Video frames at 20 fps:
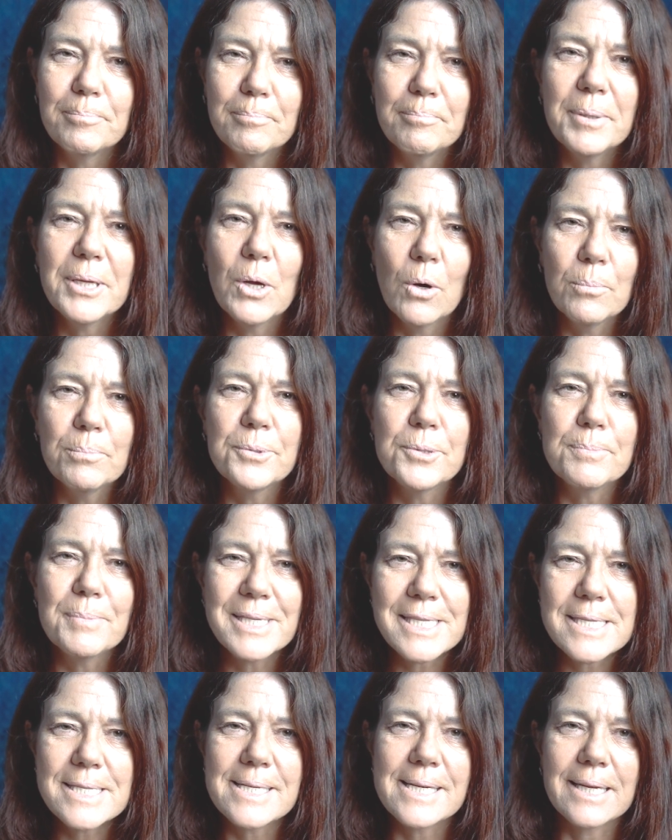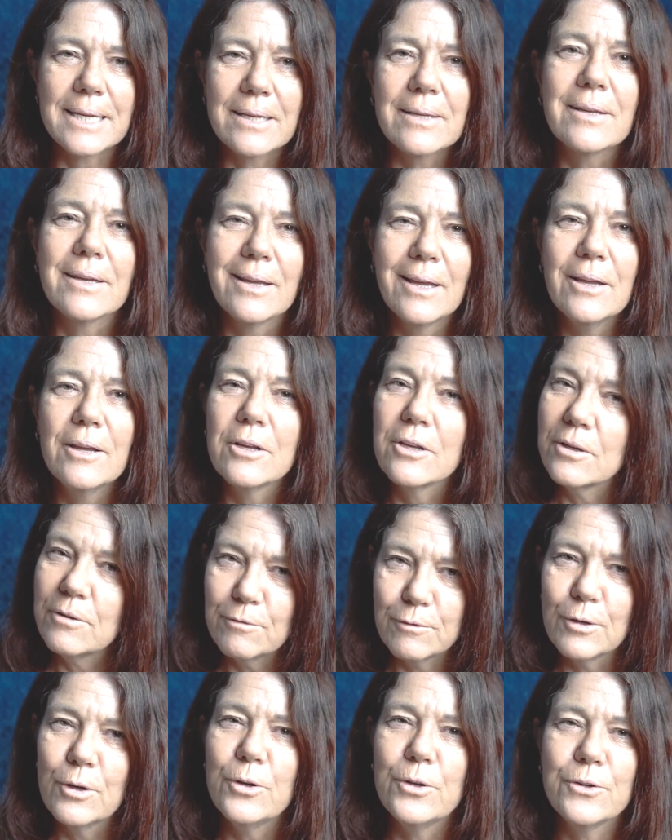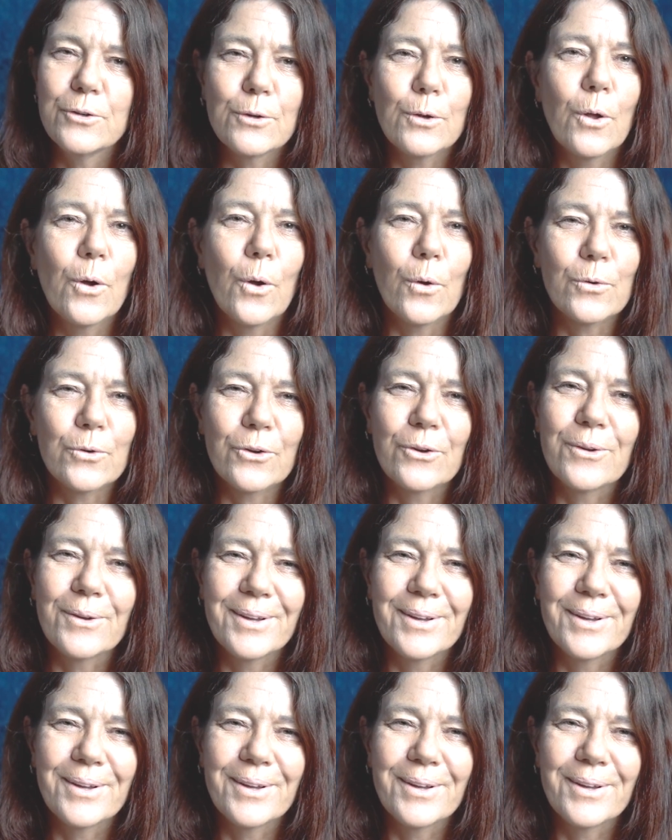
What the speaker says: be optimistic. You've learned a lot.